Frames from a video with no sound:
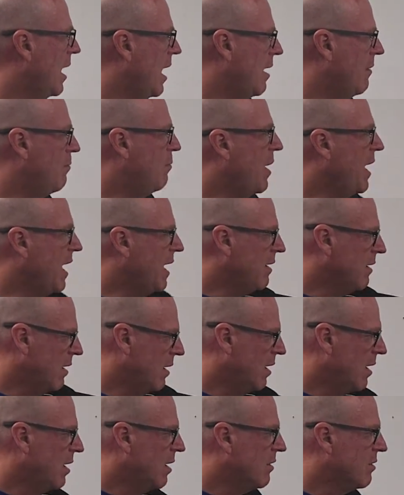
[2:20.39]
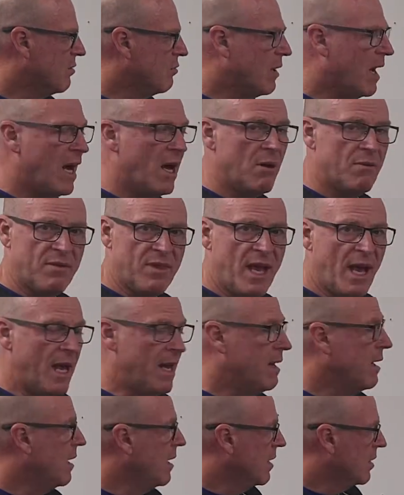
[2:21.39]
and paint throughout
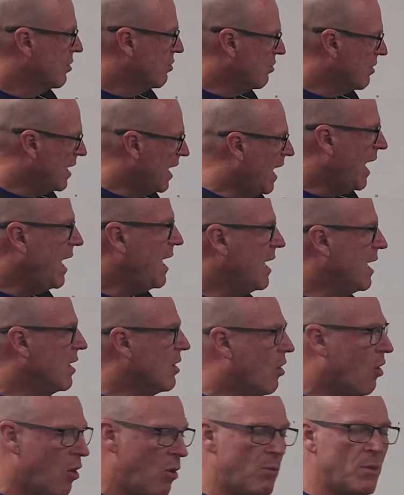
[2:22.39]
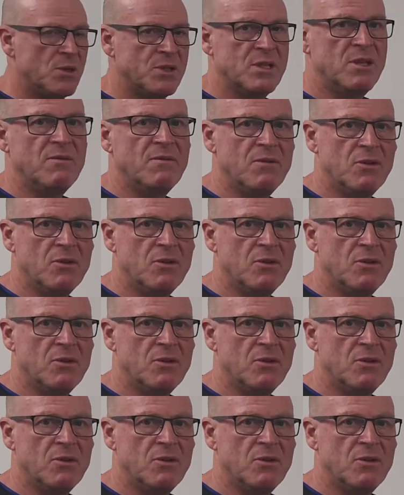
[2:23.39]
that, creating almost a